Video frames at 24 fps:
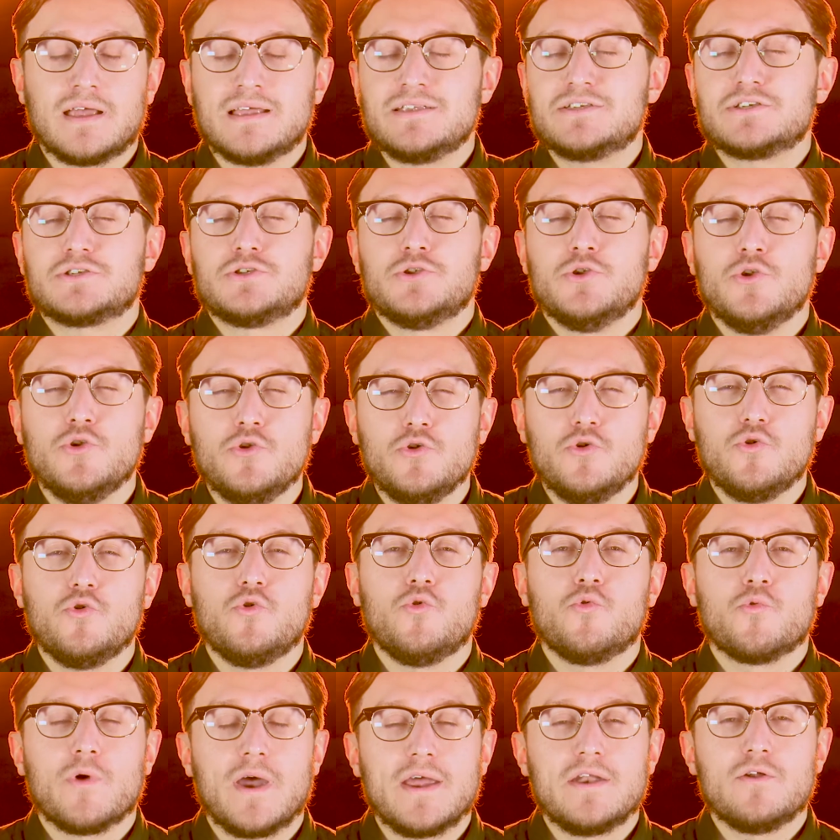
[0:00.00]
just
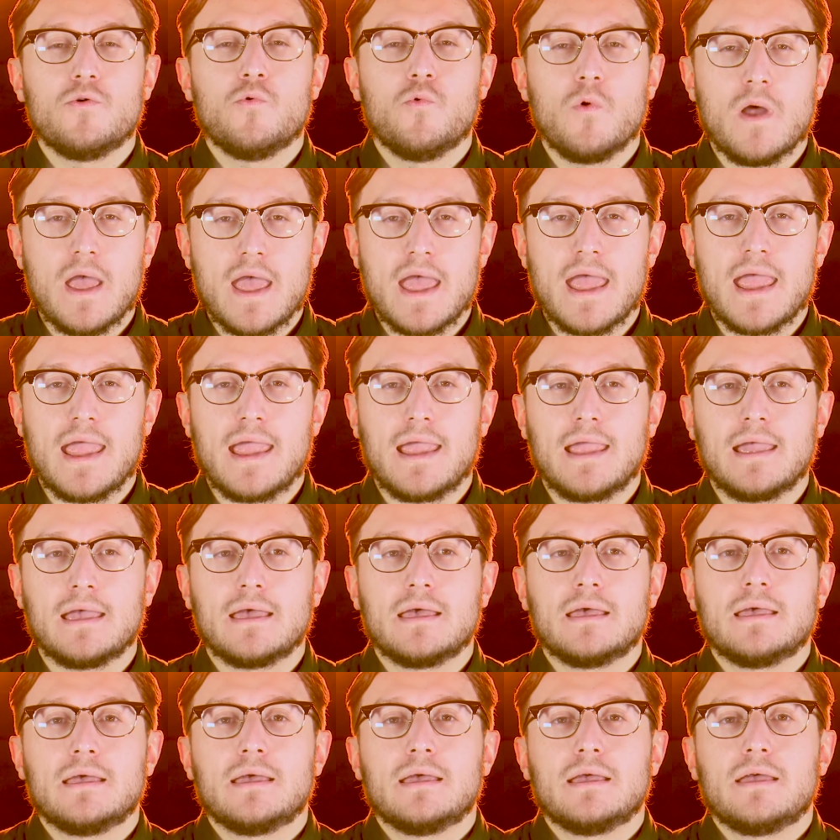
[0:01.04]
knew right away
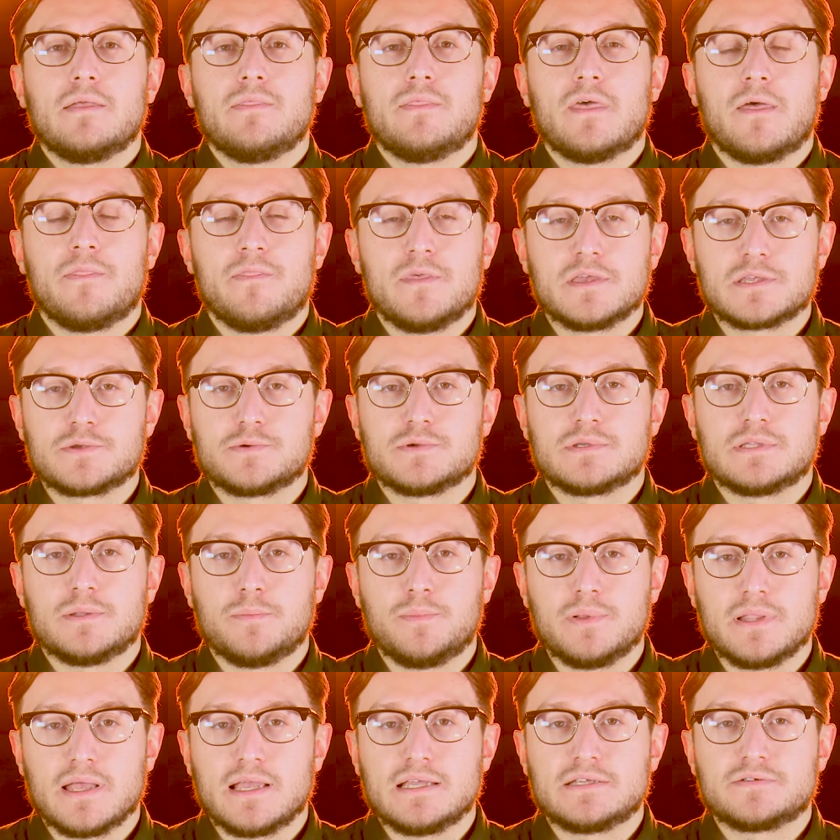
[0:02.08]
that this was
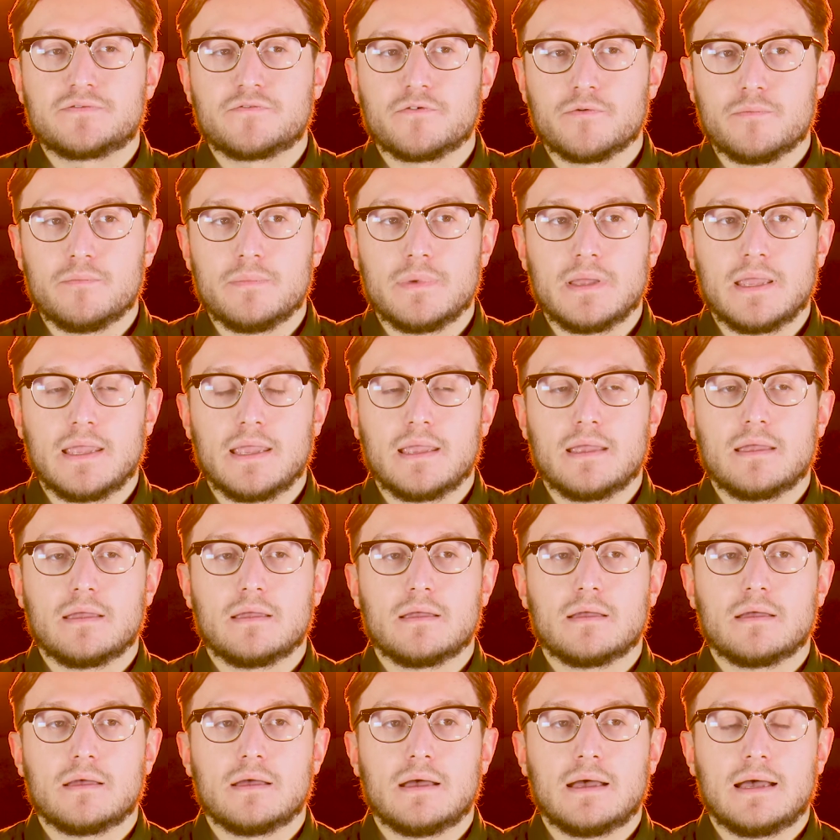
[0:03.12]
the place for me,
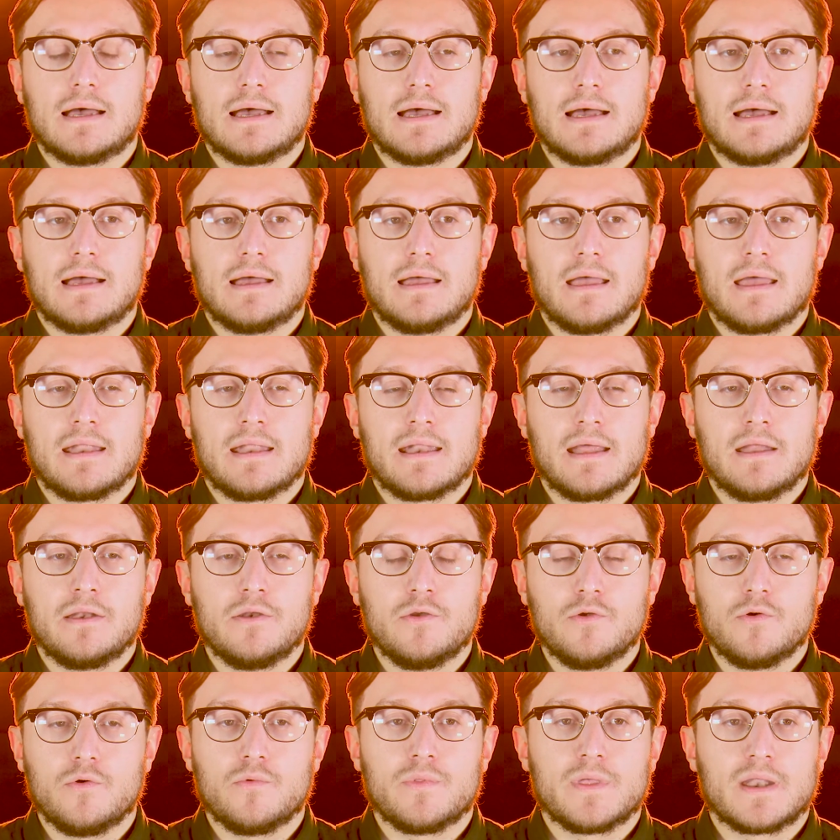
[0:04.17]
and I
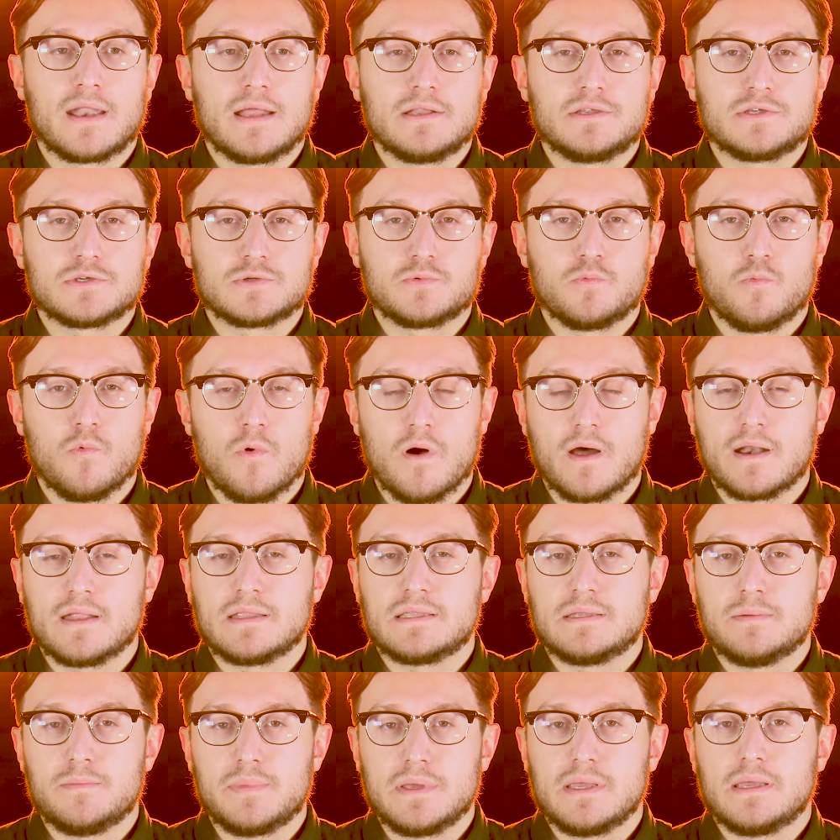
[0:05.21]
knew that I just
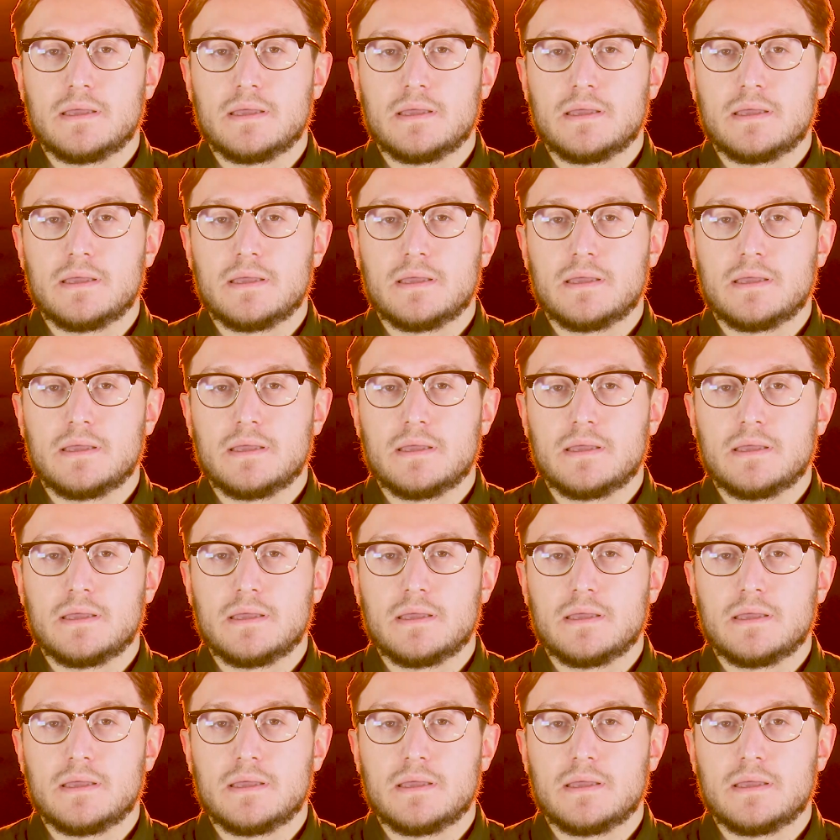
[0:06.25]
wanted to be